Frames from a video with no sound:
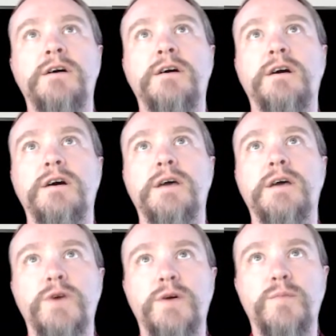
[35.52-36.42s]

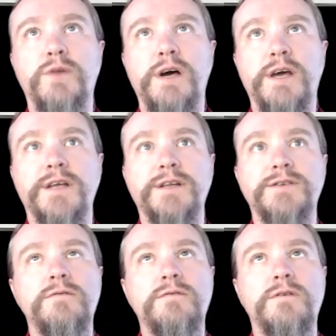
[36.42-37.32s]
HIPAA
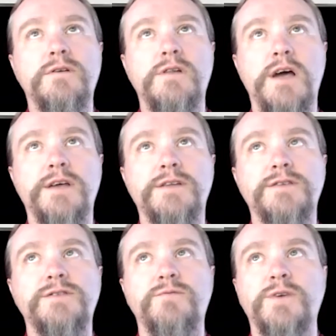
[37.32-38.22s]
compliant
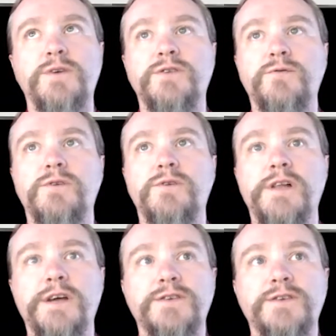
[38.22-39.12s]
clients. We do
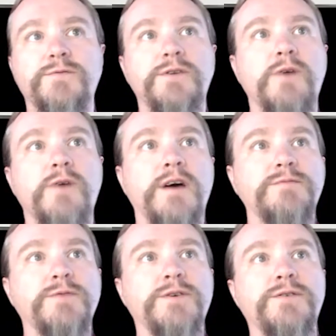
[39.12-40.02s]
clinics, we do
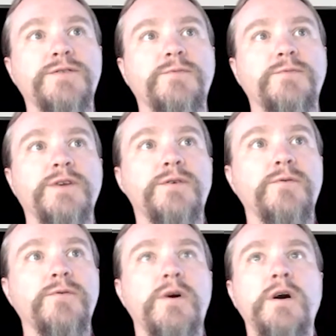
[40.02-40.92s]
hospitals, we
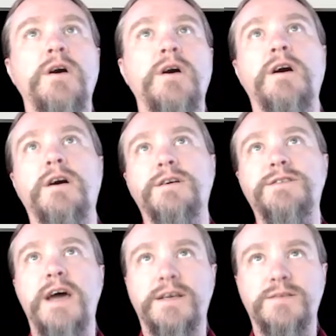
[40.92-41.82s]
do
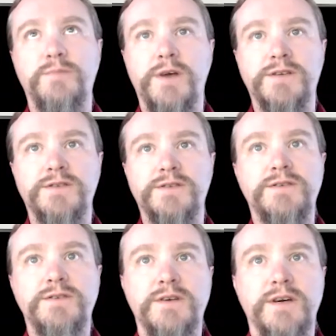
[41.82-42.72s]

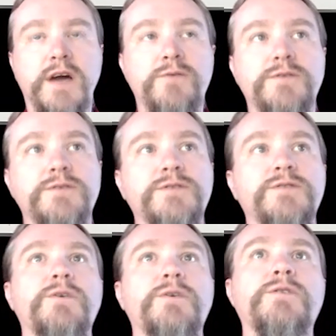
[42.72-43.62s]
tax-based
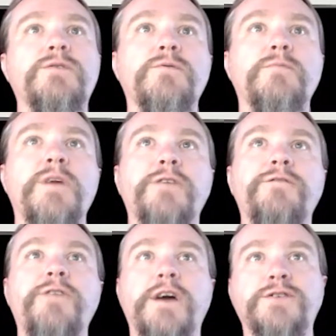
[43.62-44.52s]
accountants, we do
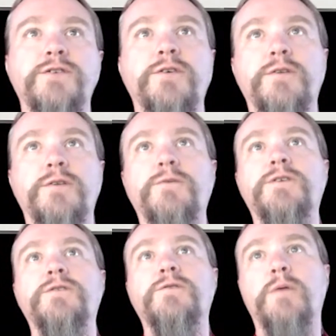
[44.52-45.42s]
manufacturing, we
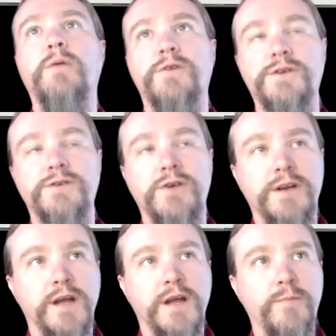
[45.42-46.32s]
do publicly
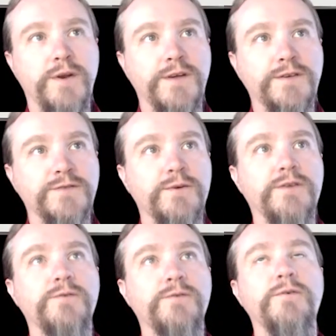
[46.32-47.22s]
traded companies, we
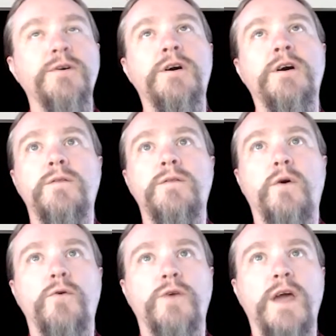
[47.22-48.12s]
do the
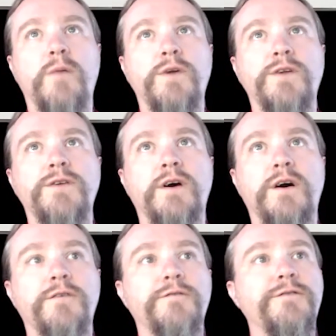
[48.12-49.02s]
whole gambit
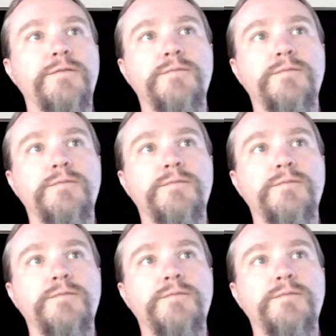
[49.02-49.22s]
of